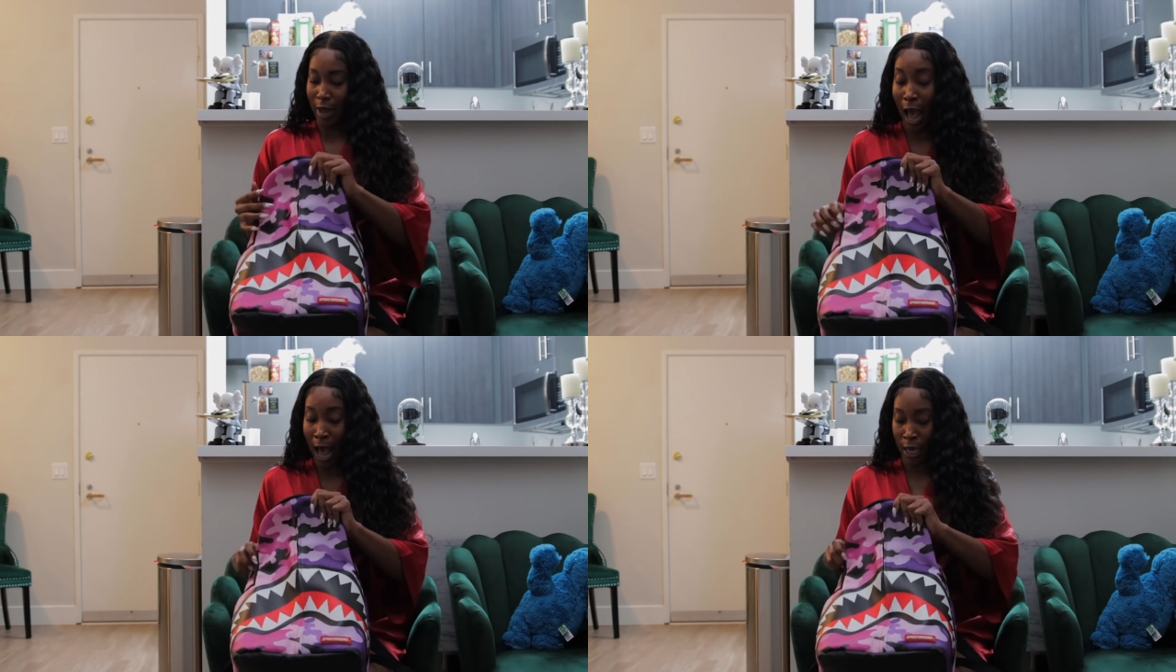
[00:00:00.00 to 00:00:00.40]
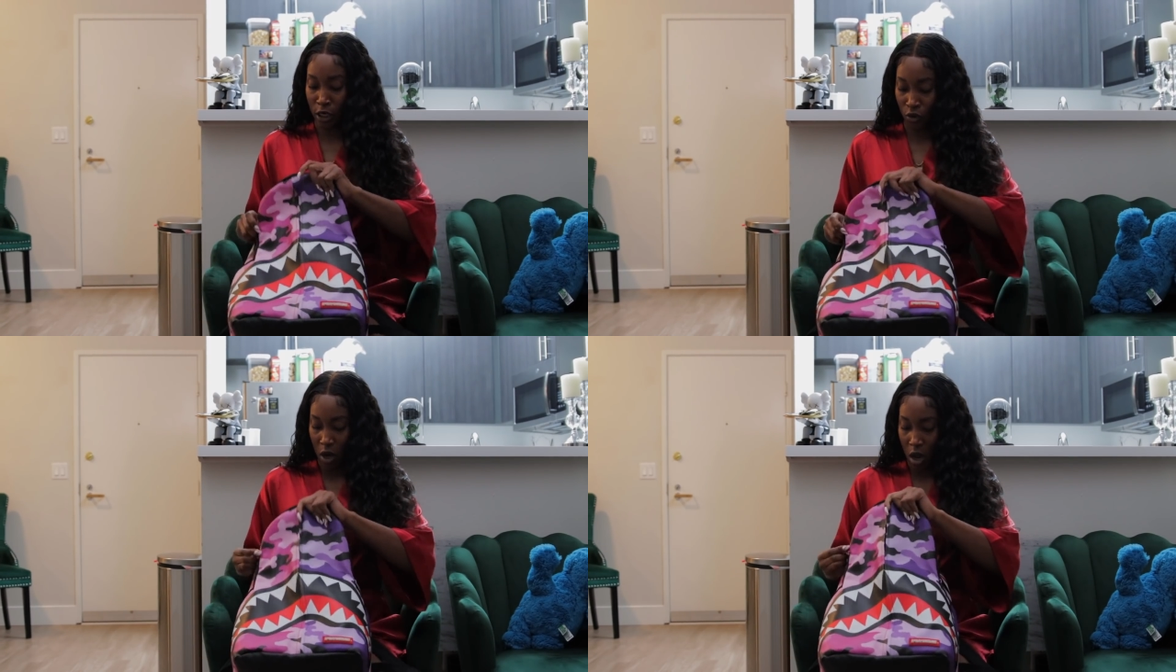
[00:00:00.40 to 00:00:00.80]
I'll
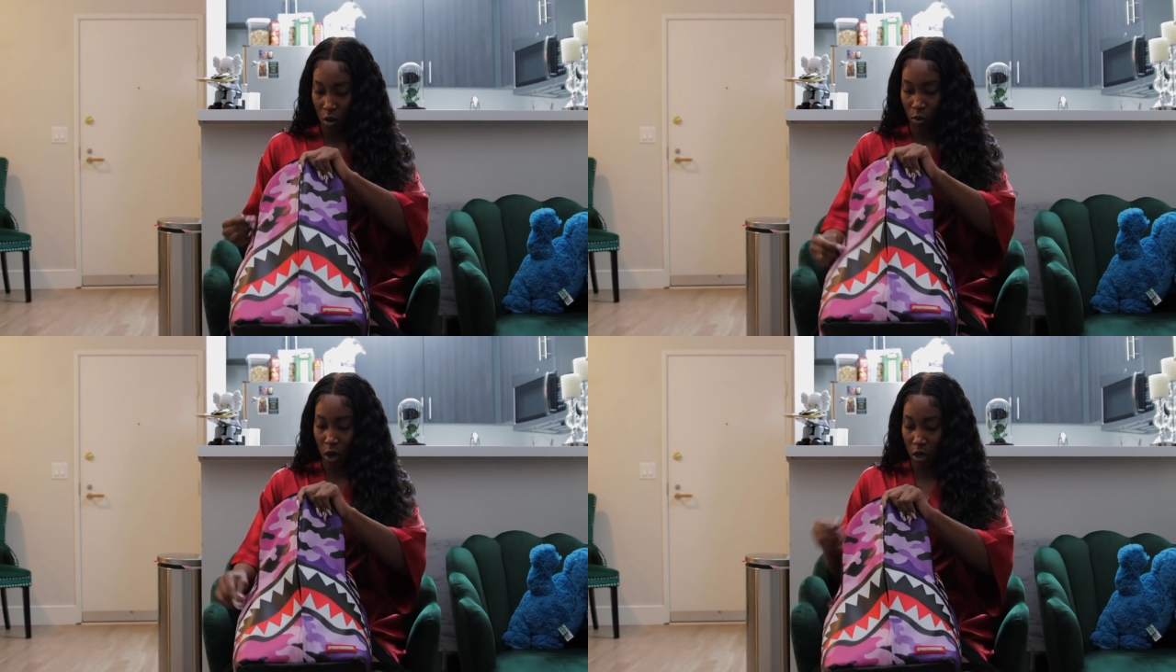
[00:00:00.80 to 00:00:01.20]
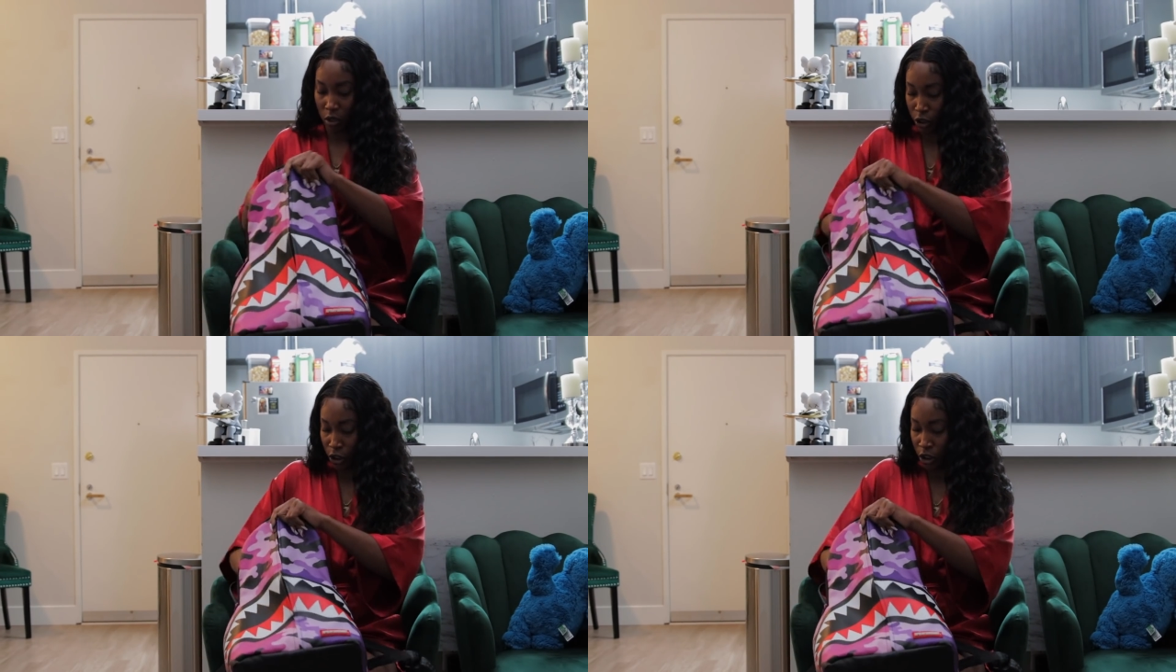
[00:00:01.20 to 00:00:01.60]
do the
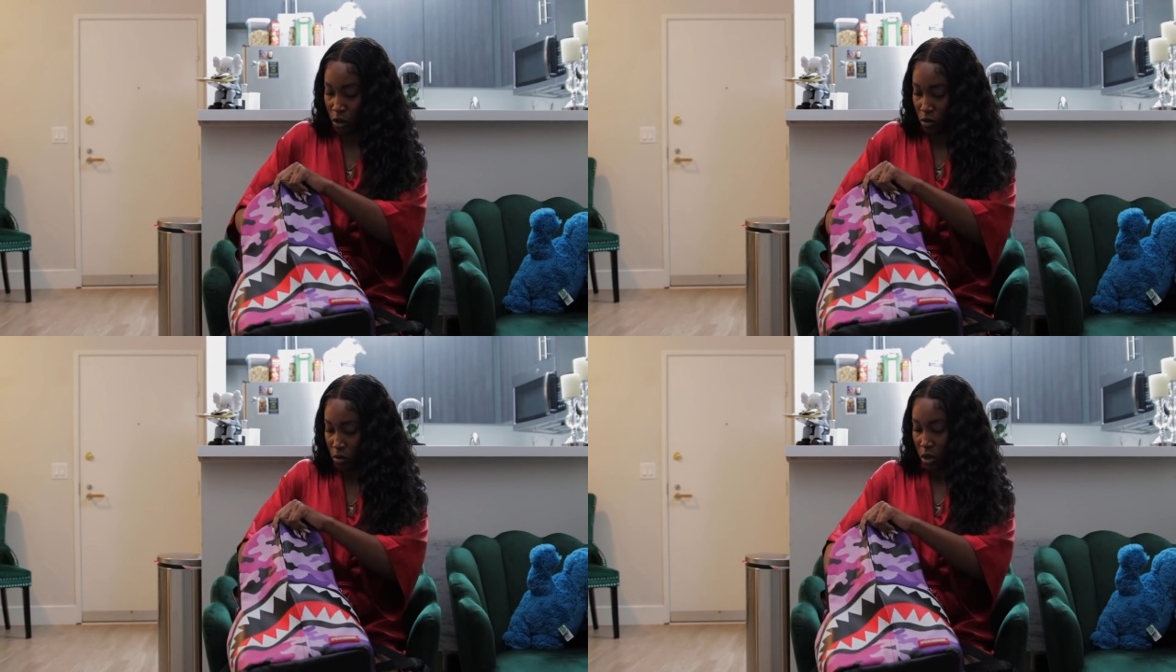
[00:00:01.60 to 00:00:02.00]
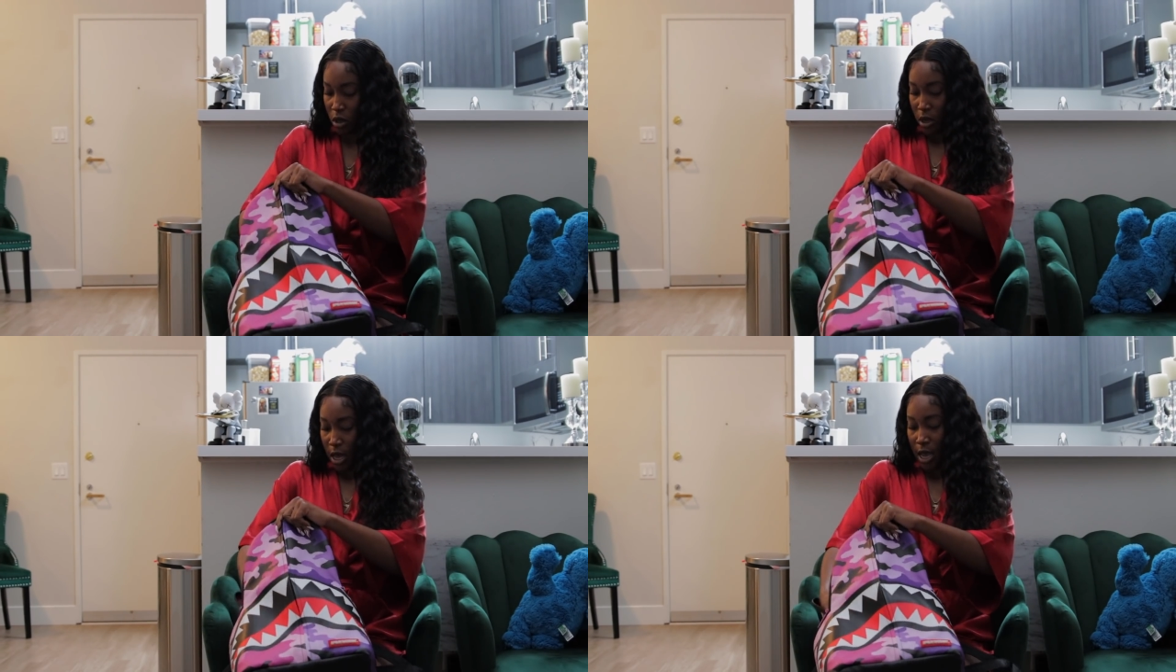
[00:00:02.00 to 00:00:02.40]
homework. Shoot.
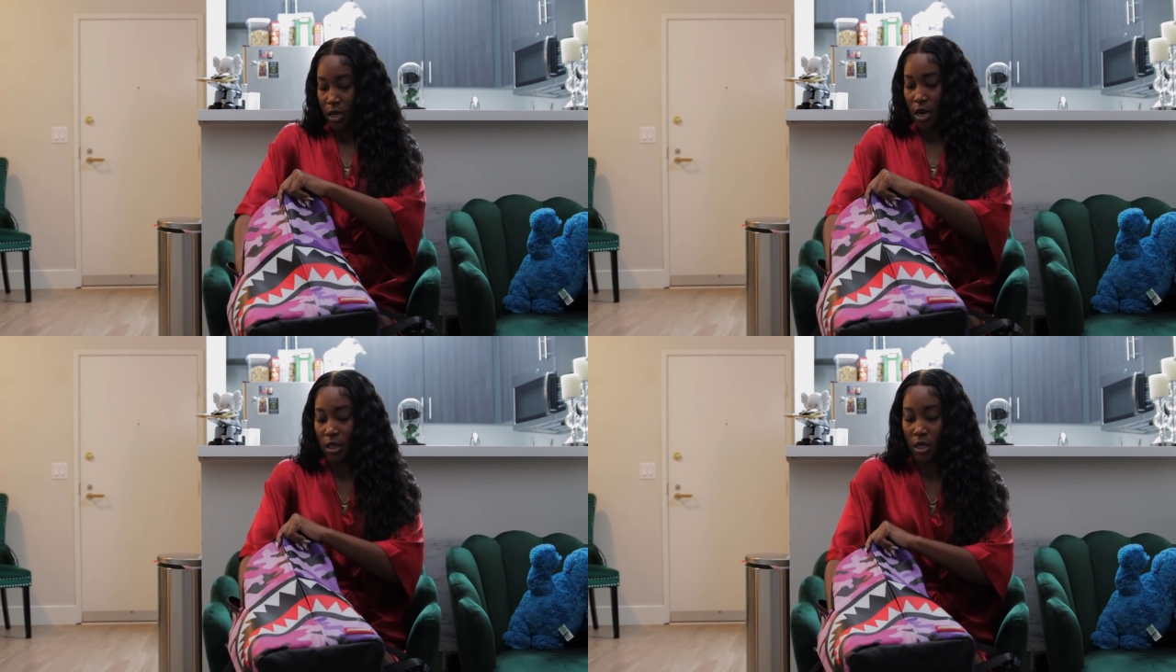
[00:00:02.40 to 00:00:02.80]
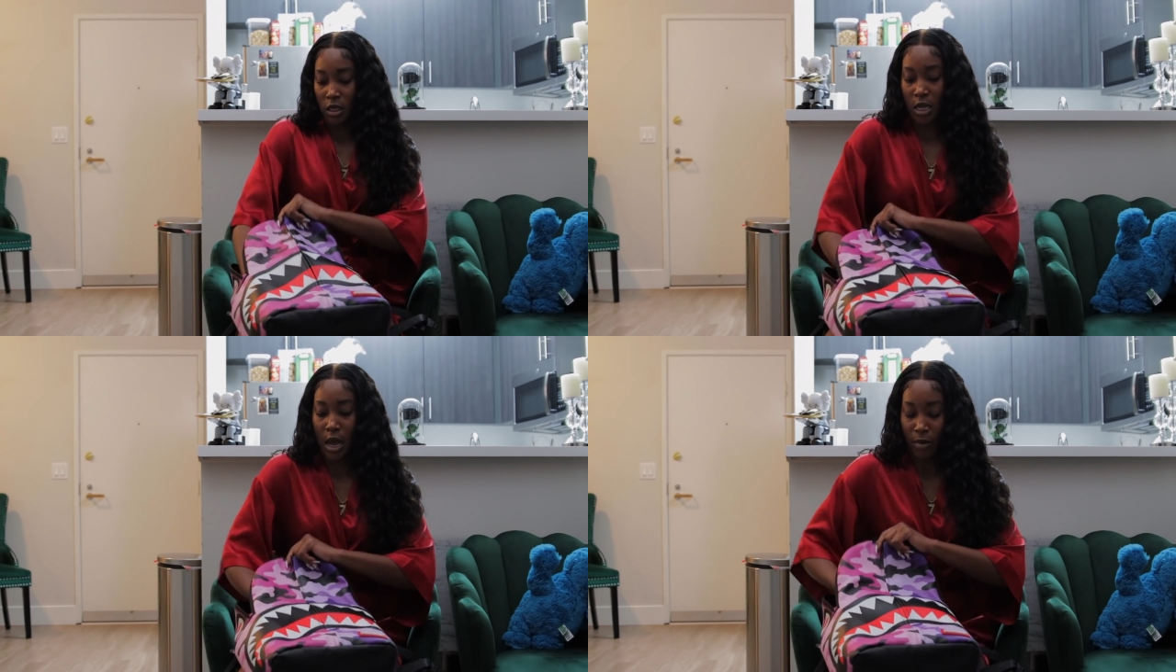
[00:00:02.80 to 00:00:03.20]
Ain't nothing
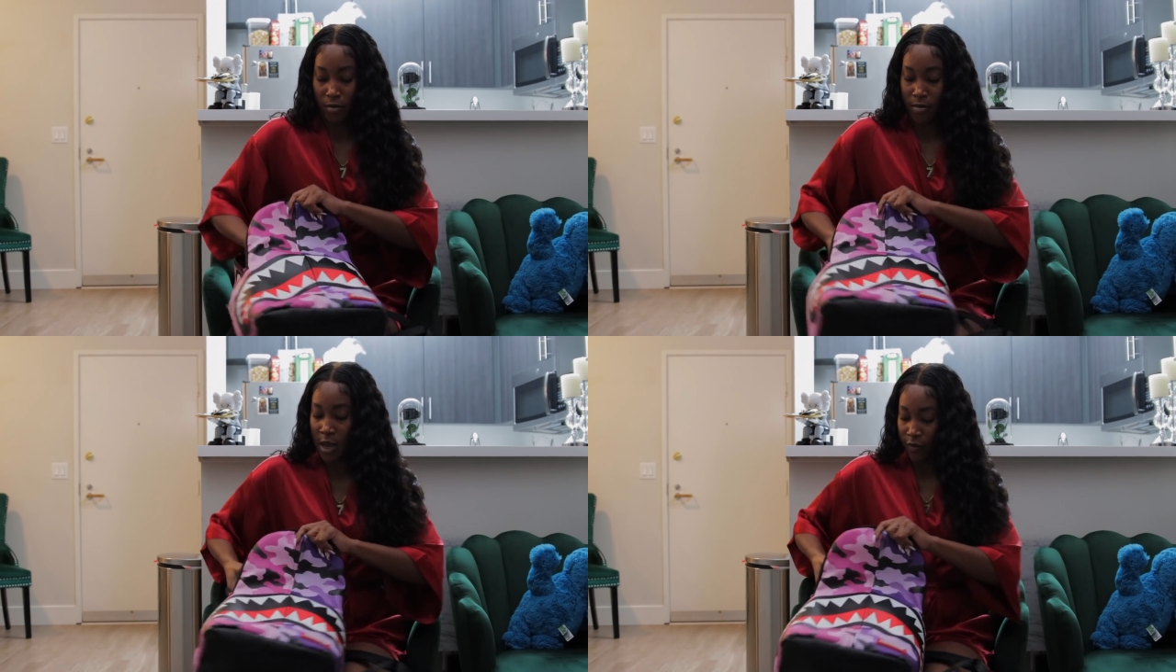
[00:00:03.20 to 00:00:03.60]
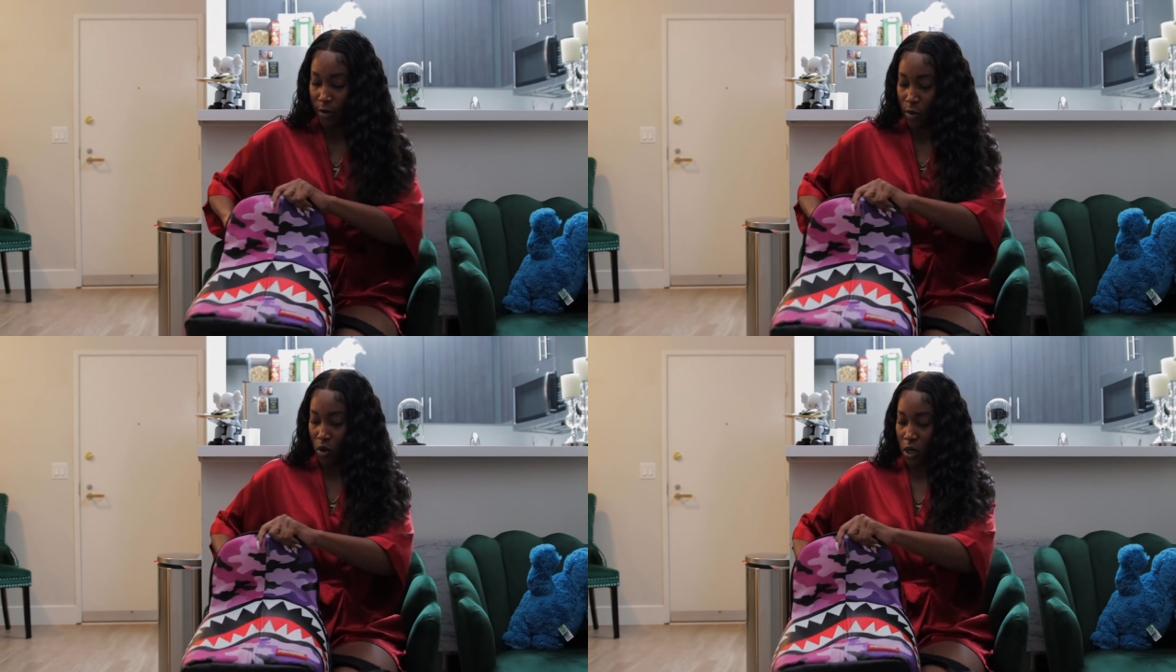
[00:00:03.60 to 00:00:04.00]
stopping me
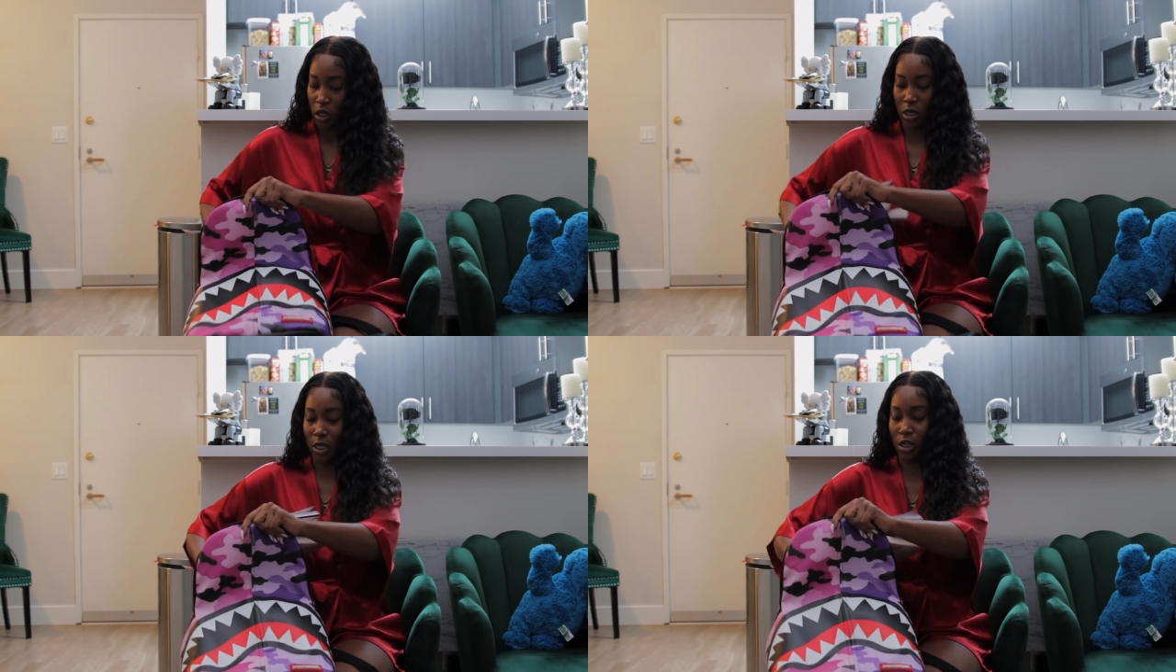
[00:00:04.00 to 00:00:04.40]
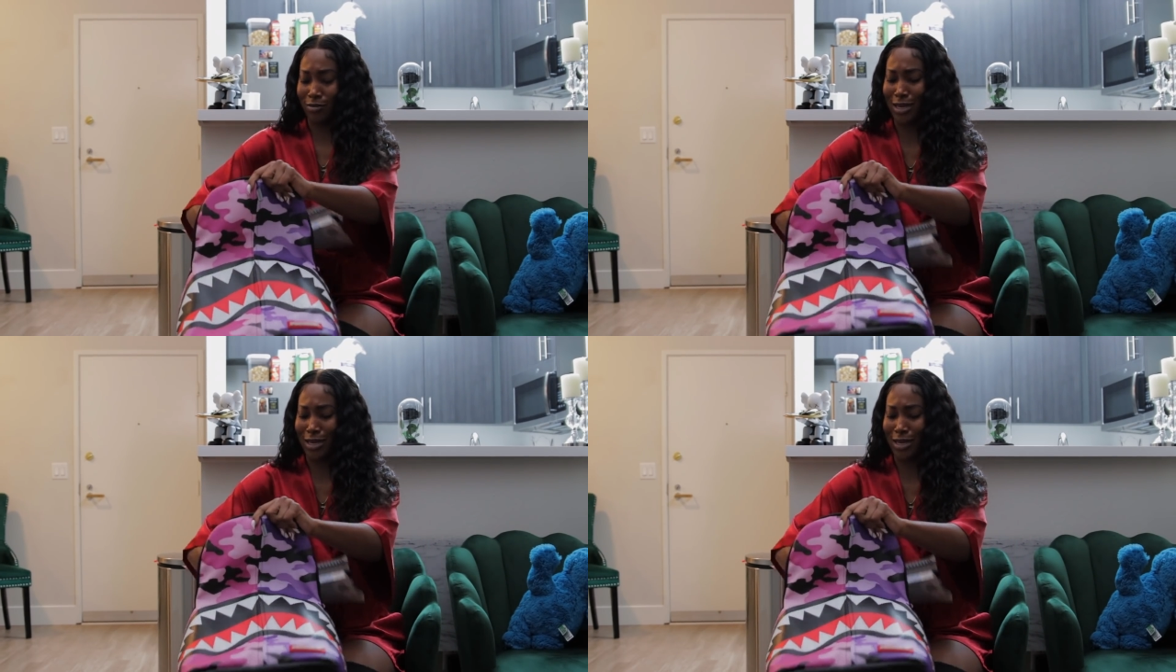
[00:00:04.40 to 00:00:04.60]
from going to this.